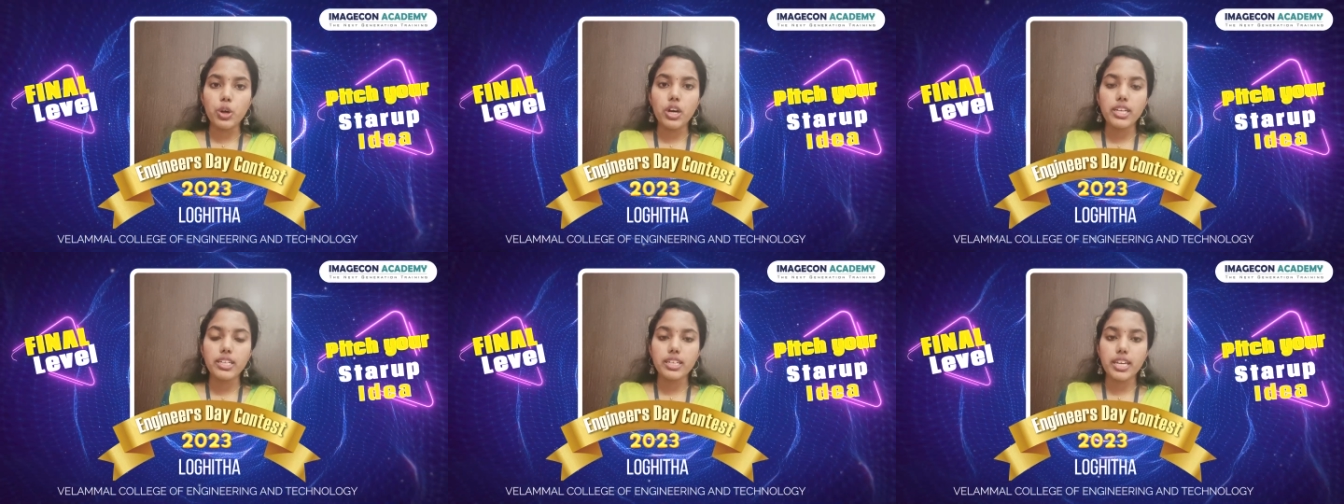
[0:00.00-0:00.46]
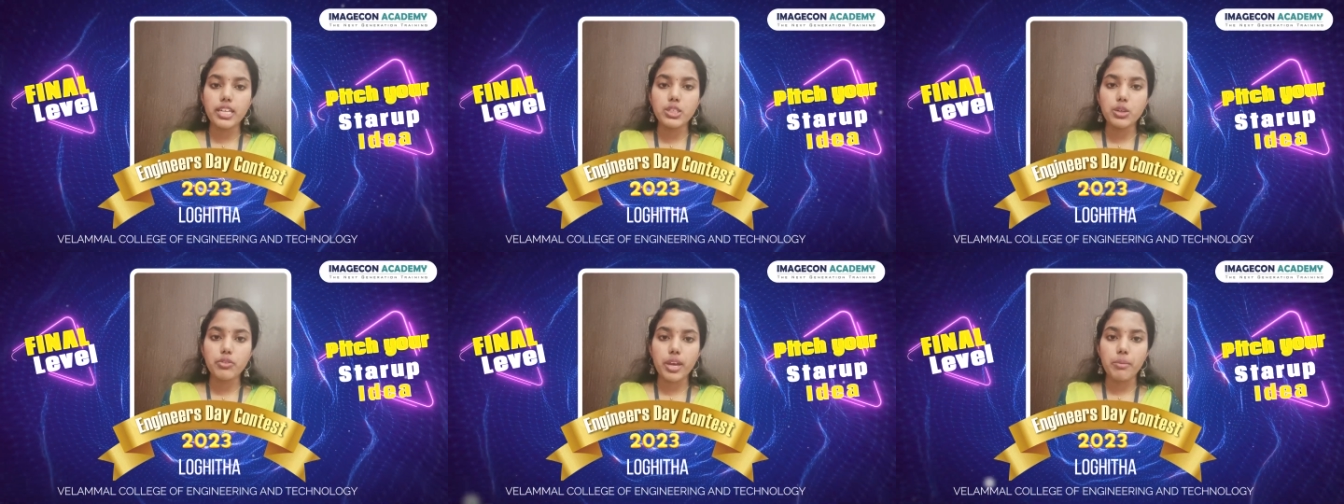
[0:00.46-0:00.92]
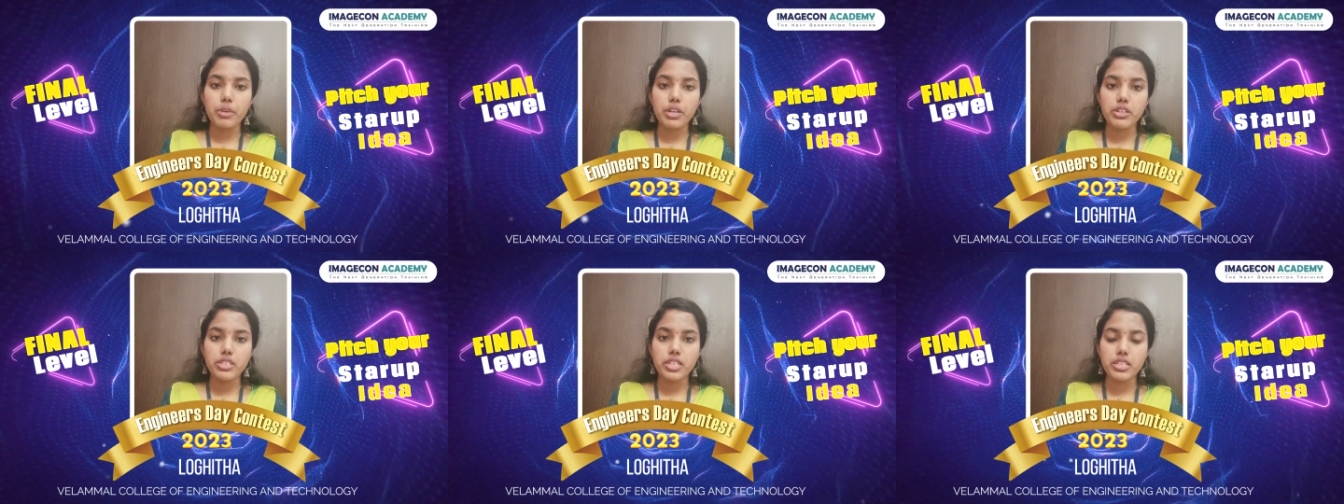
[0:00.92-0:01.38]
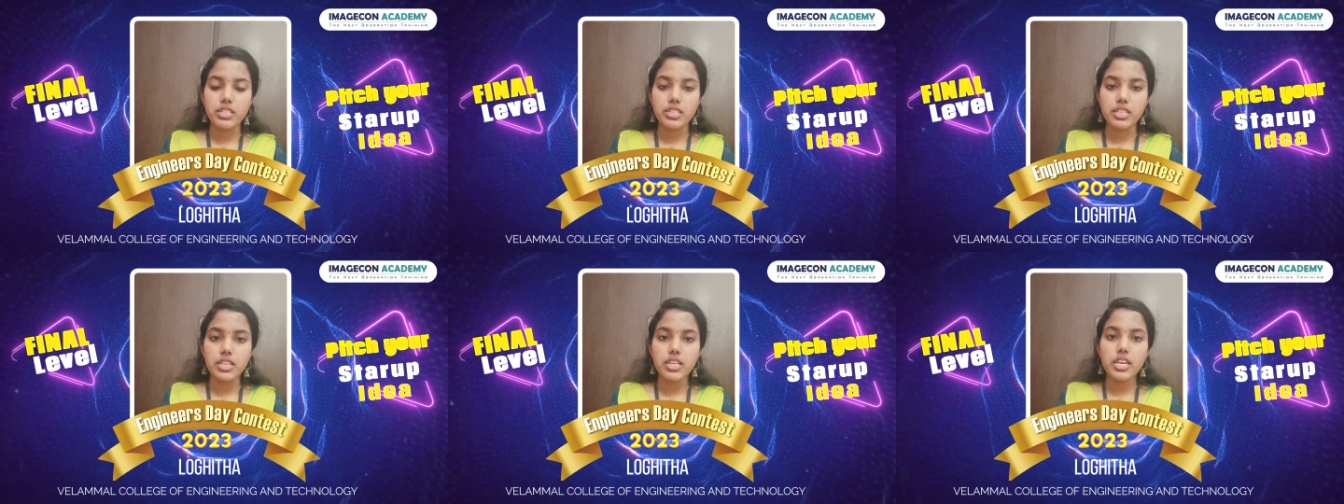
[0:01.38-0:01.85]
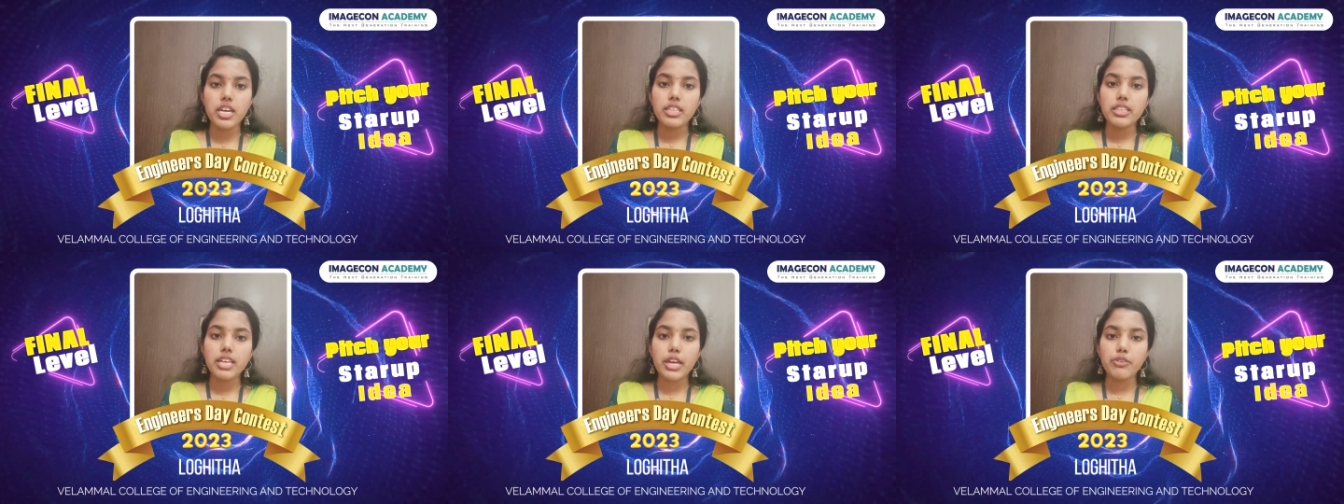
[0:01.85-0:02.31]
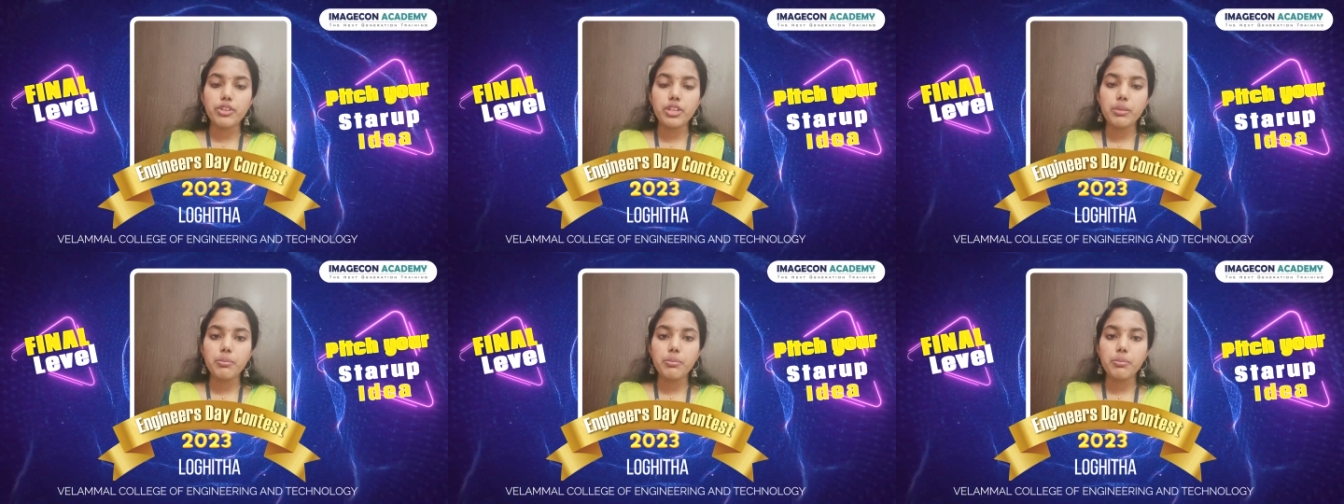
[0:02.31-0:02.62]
or in case of emergency, there will